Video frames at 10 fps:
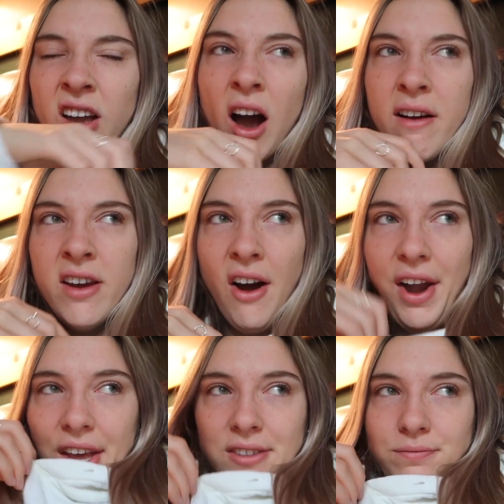stop
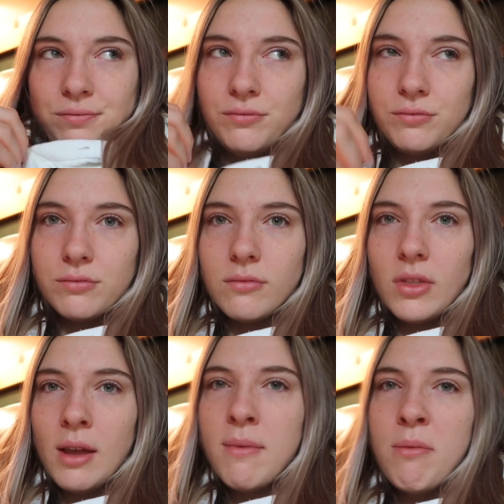yawning.
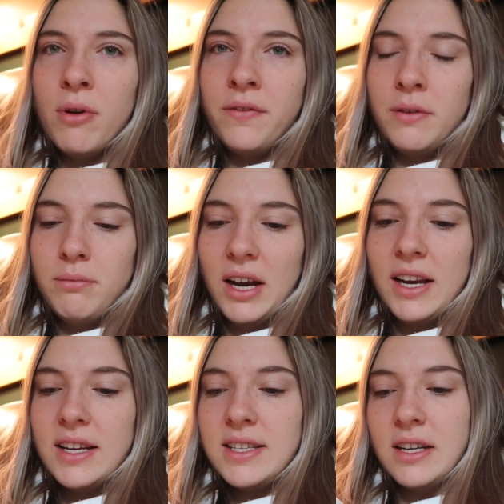My boyfriend
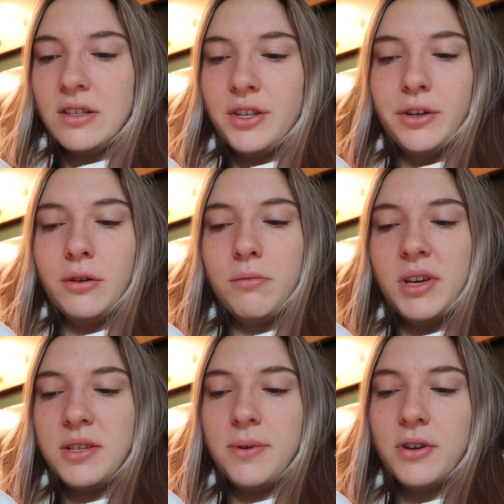Brendan is here too
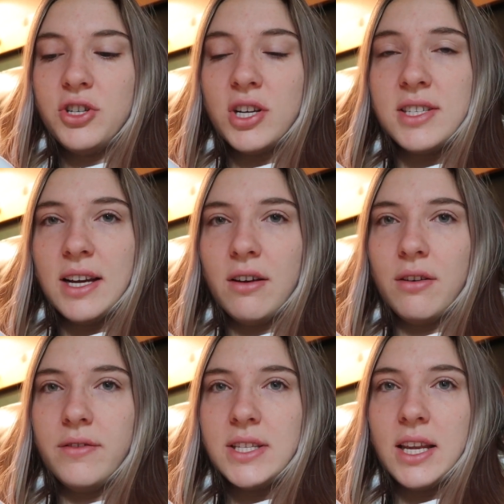because we were just
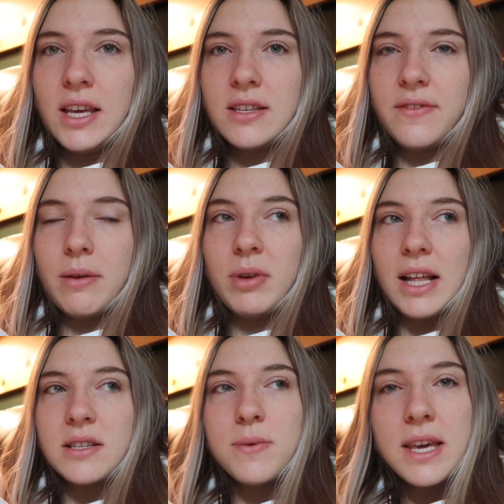down visiting his family
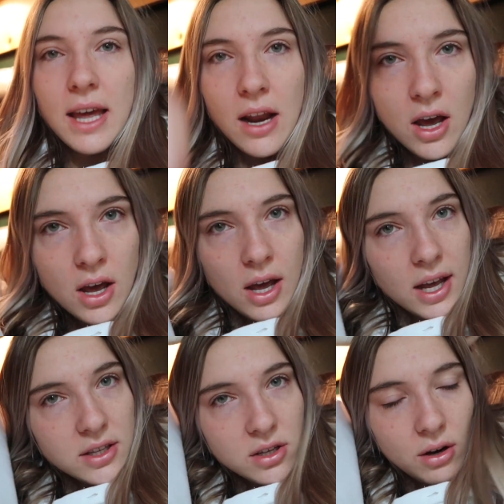last weekend
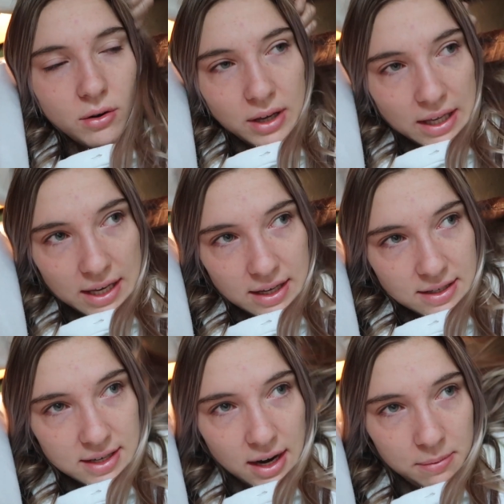and so he
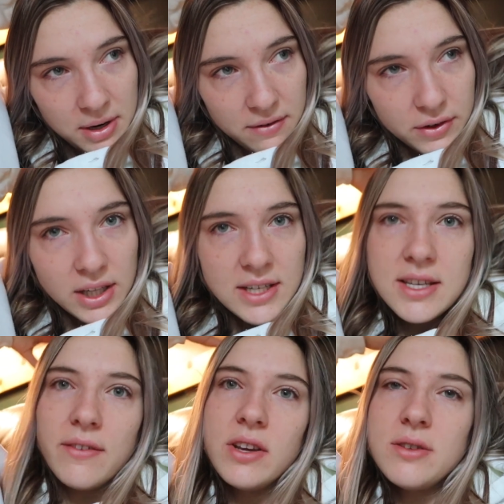stayed up here for
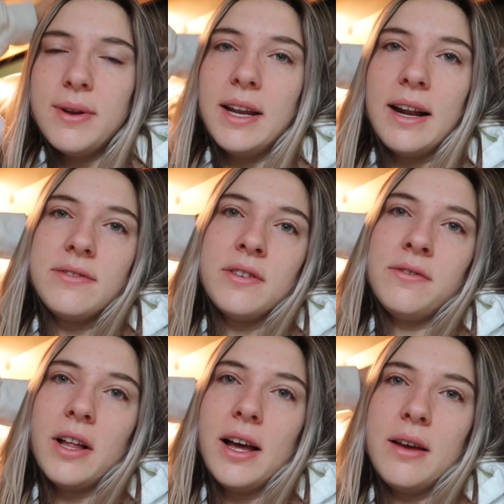Thanksgiving so he didn't have to
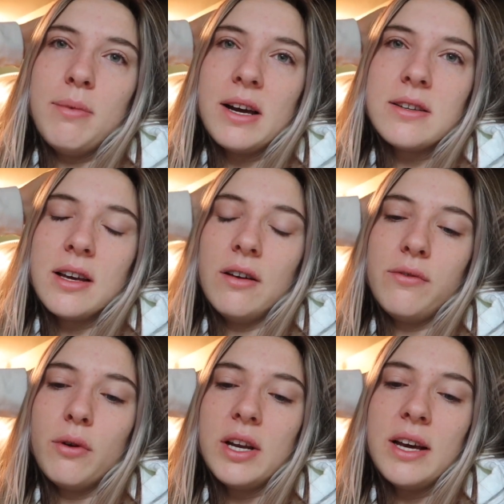fly back to
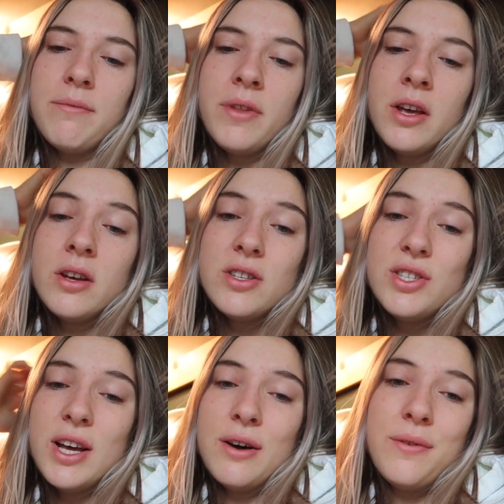California.
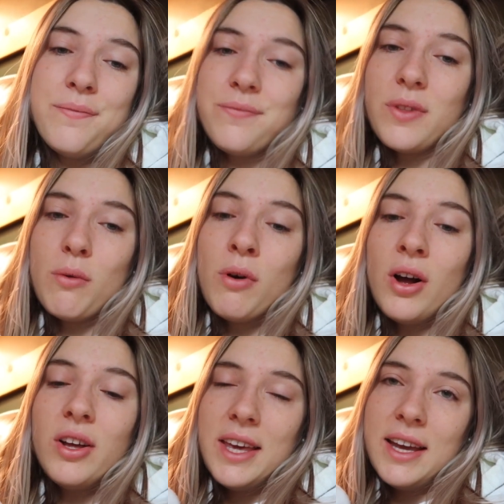So,
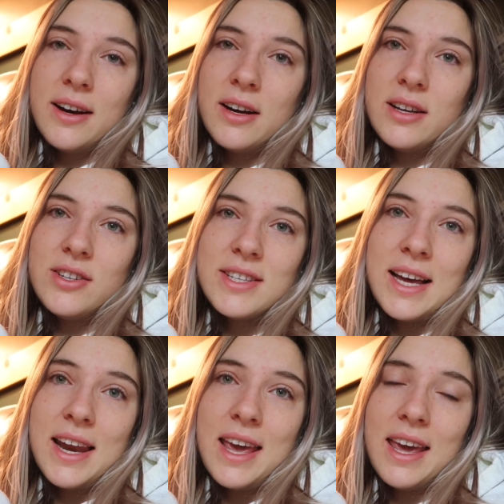we're all here, just
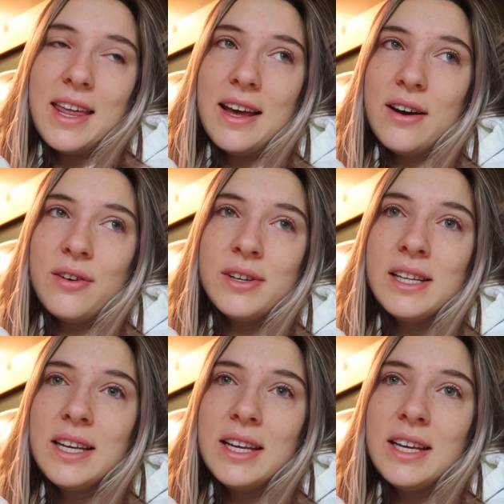kind of hanging out.